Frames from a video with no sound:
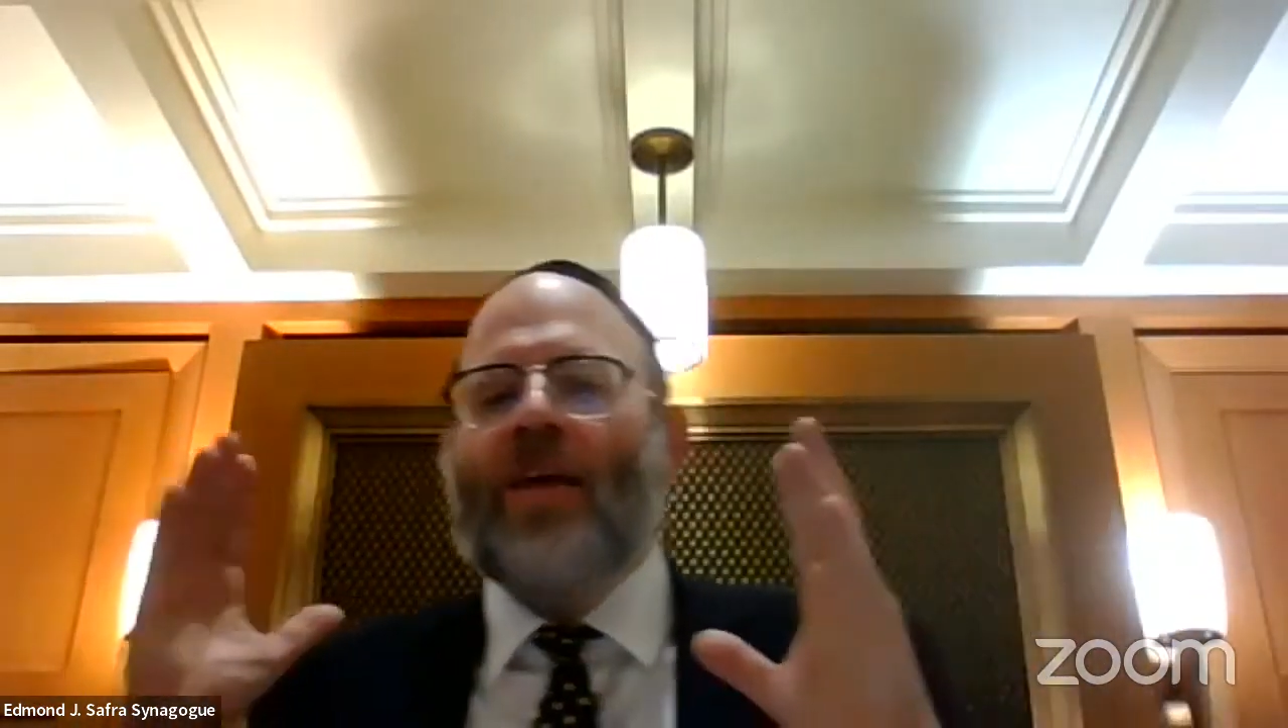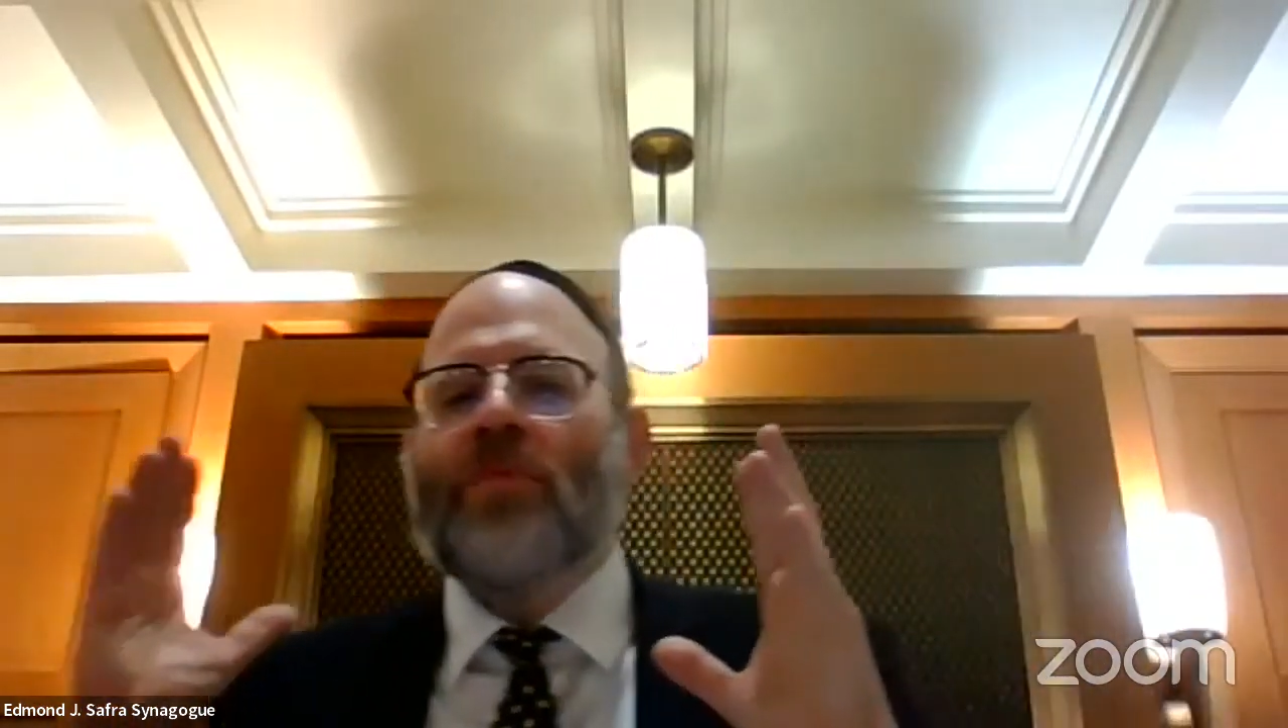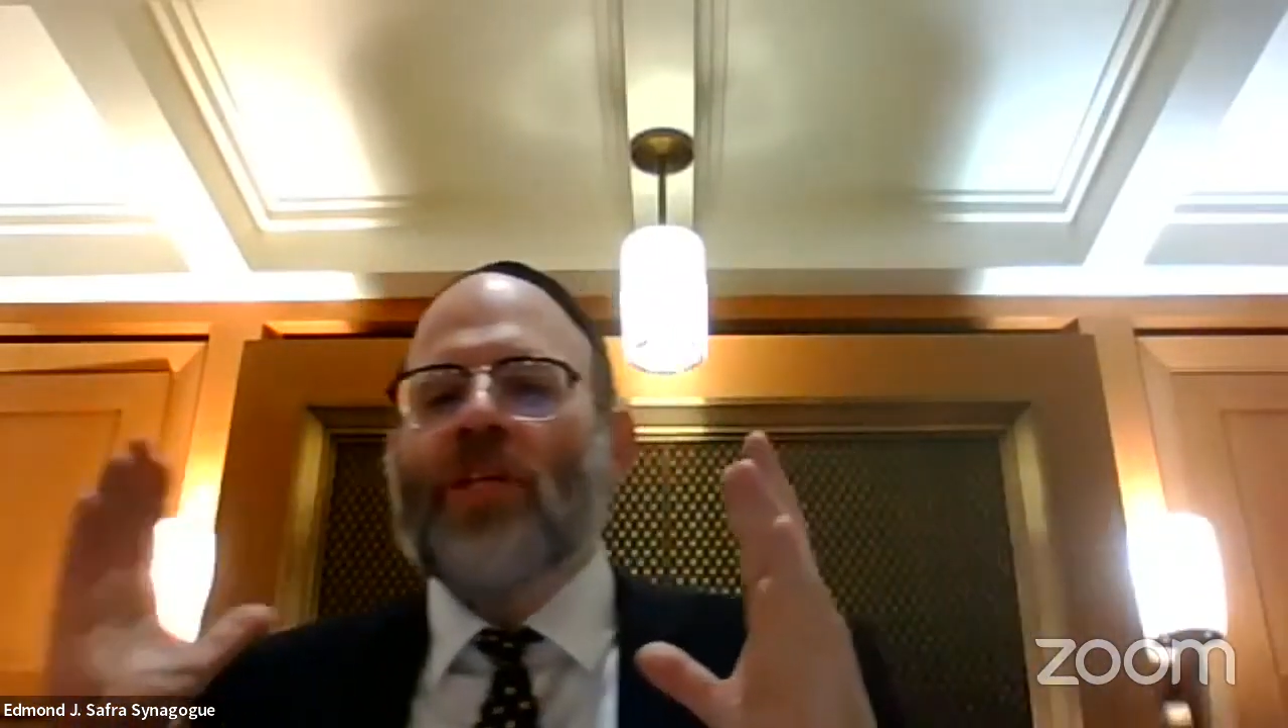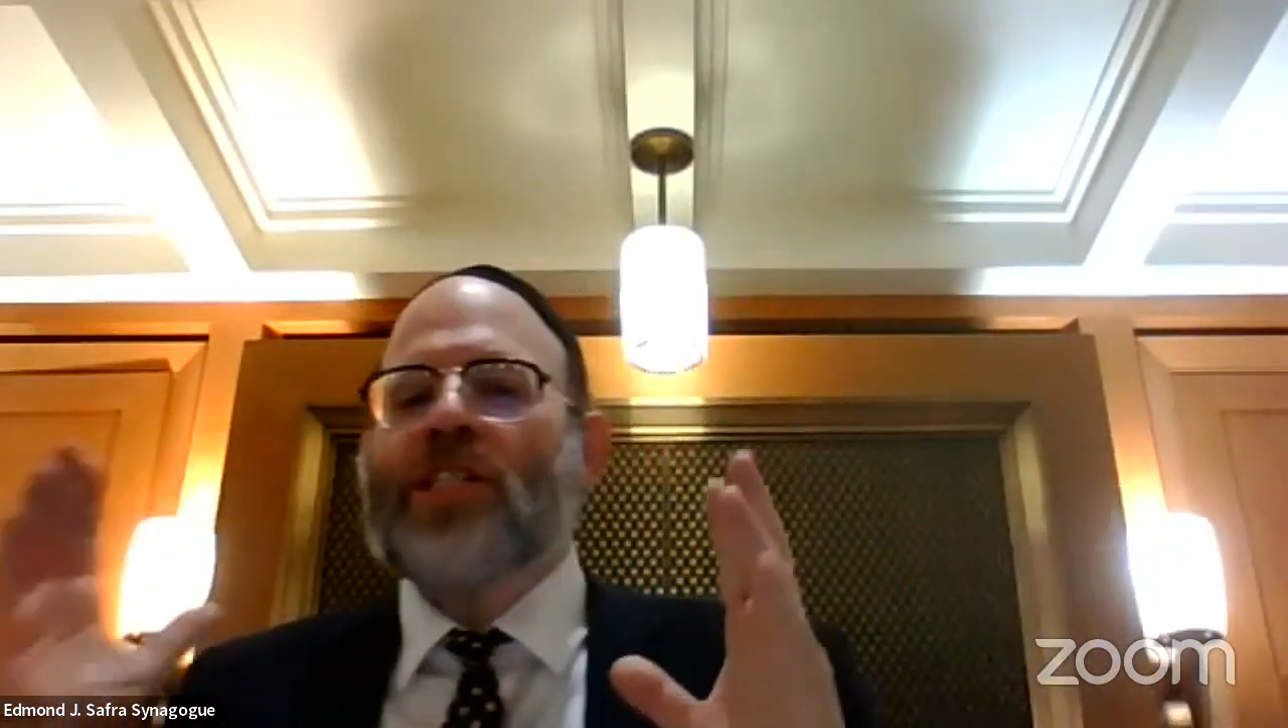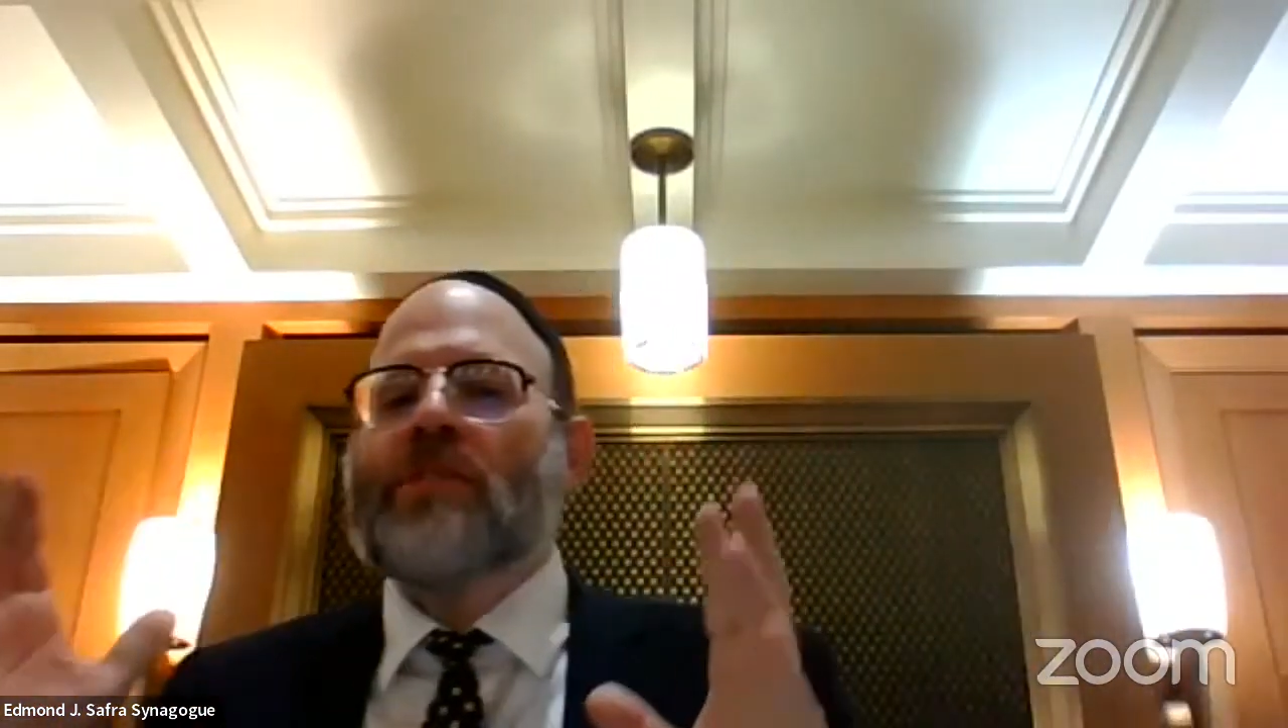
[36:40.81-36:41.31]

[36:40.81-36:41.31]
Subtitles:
empty